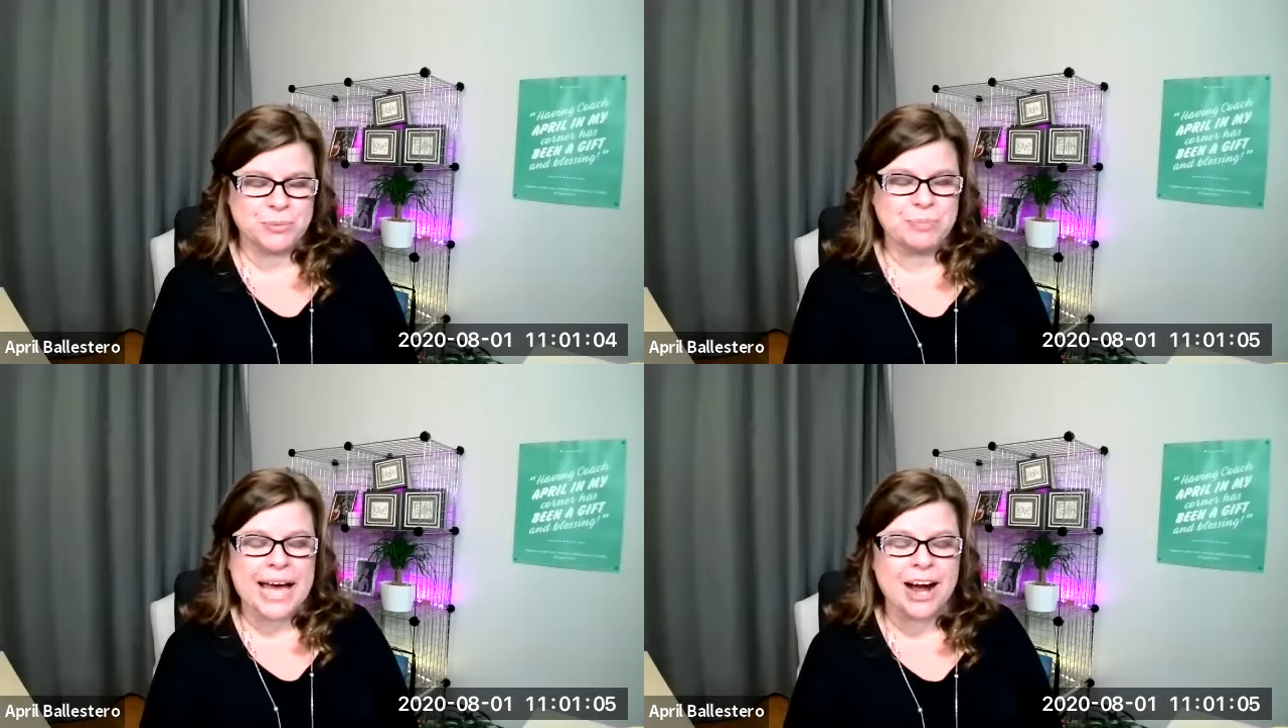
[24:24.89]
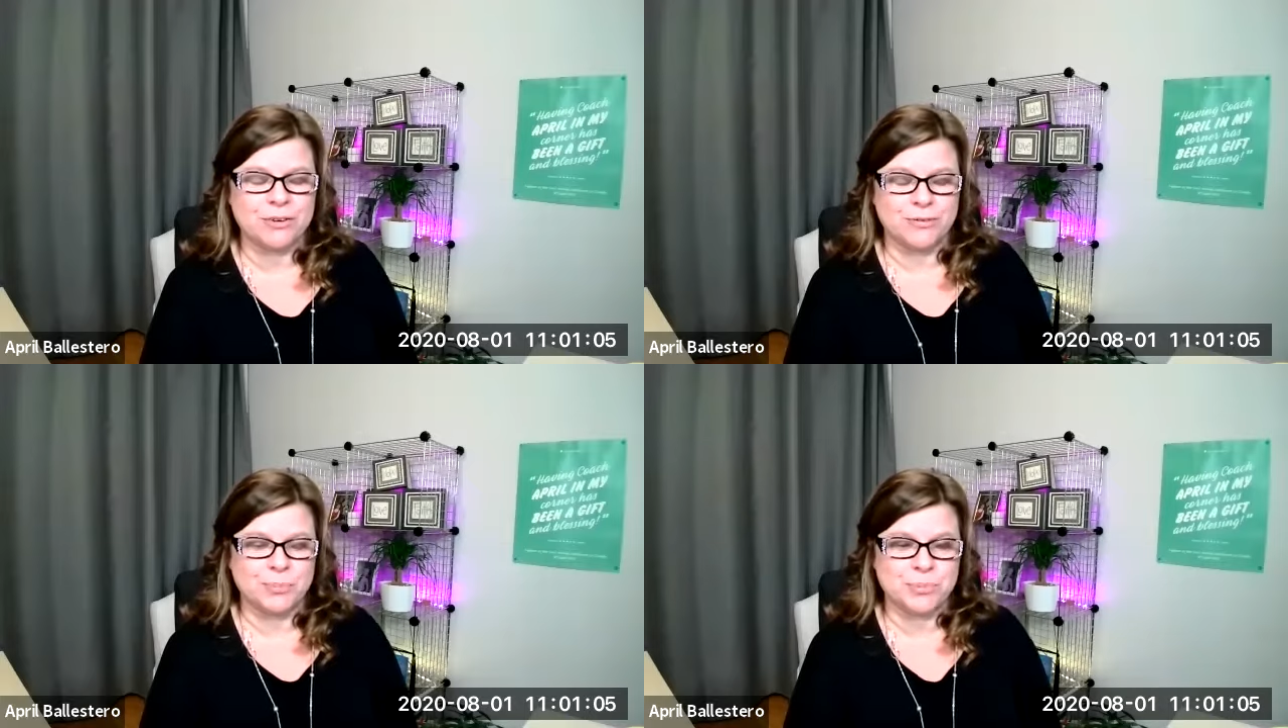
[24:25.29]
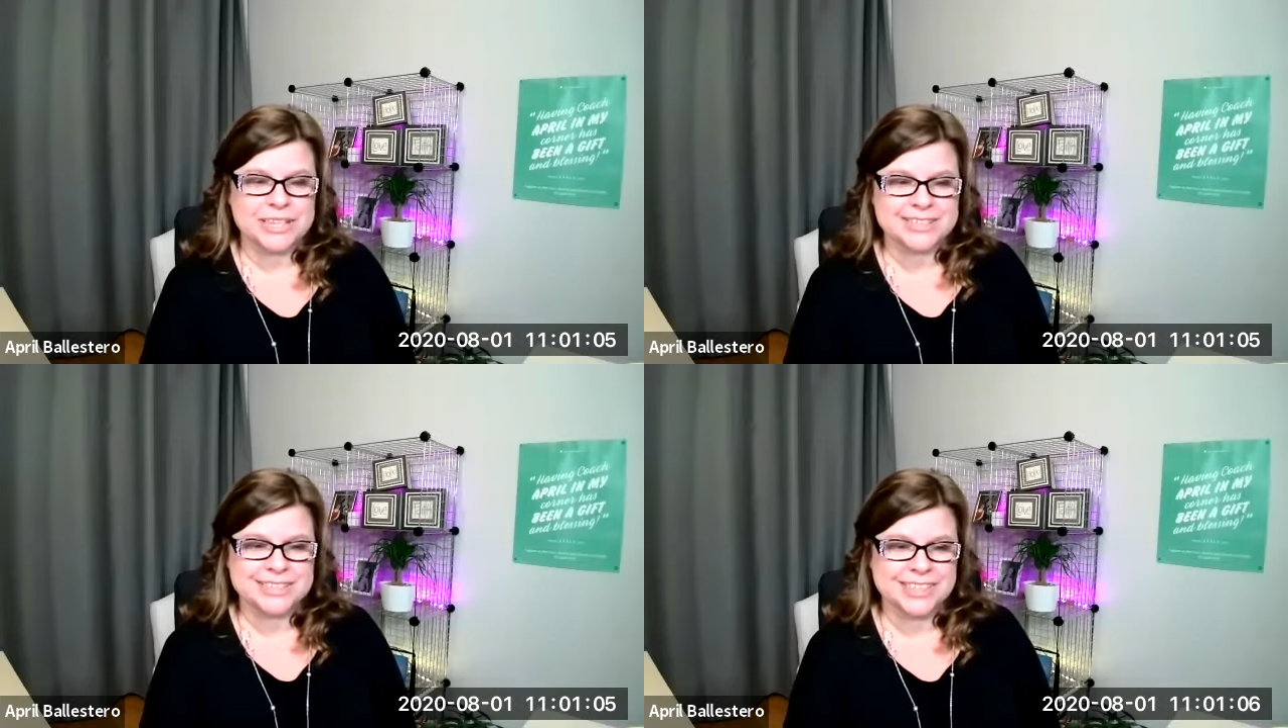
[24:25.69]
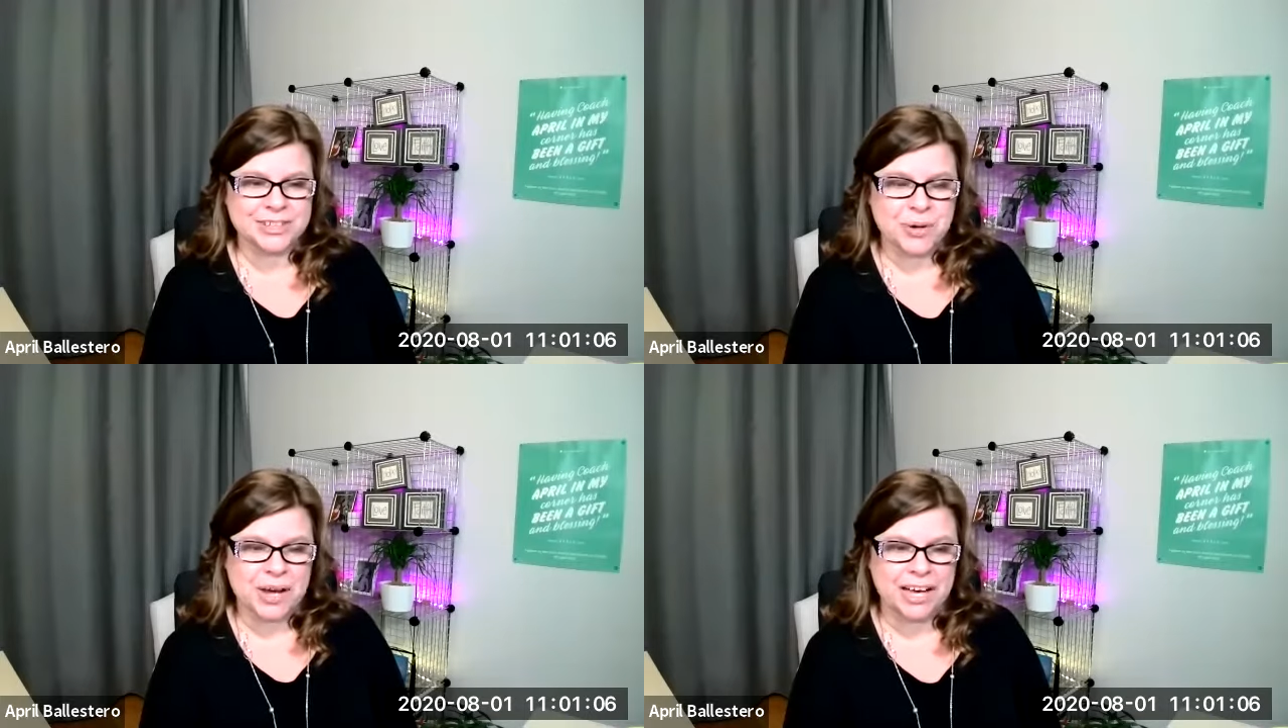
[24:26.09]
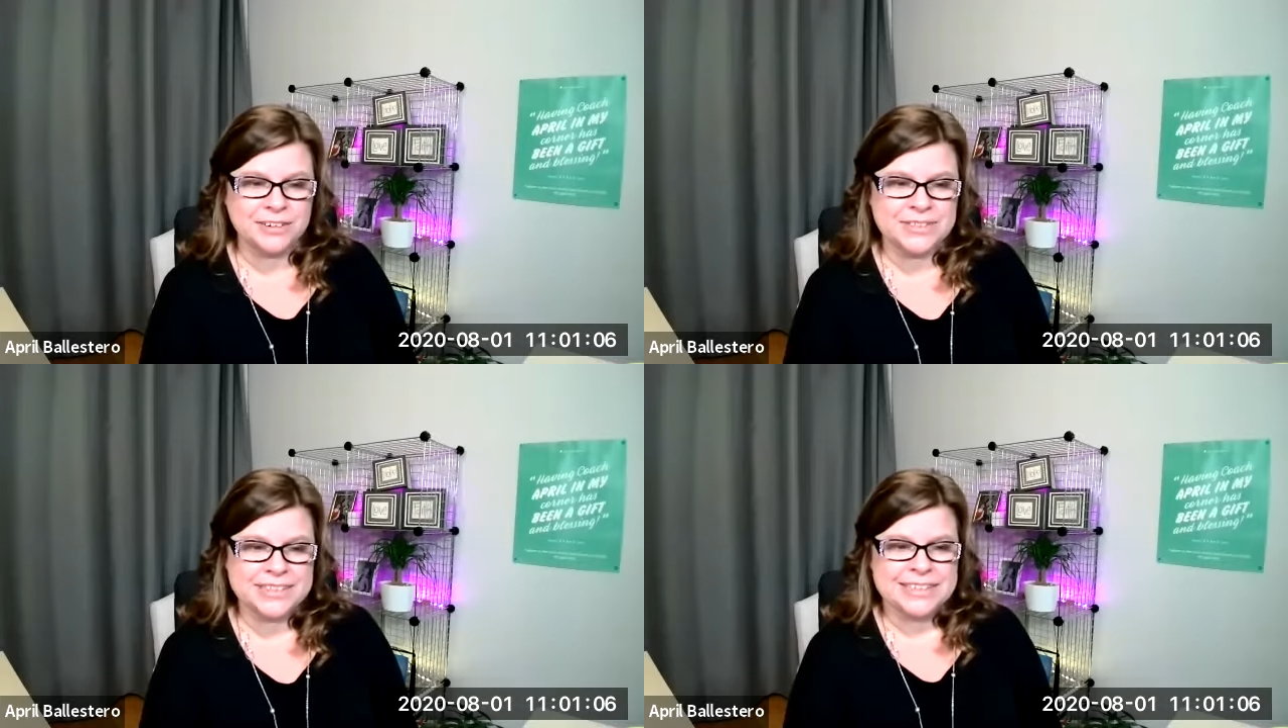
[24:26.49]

powerful presence that you have.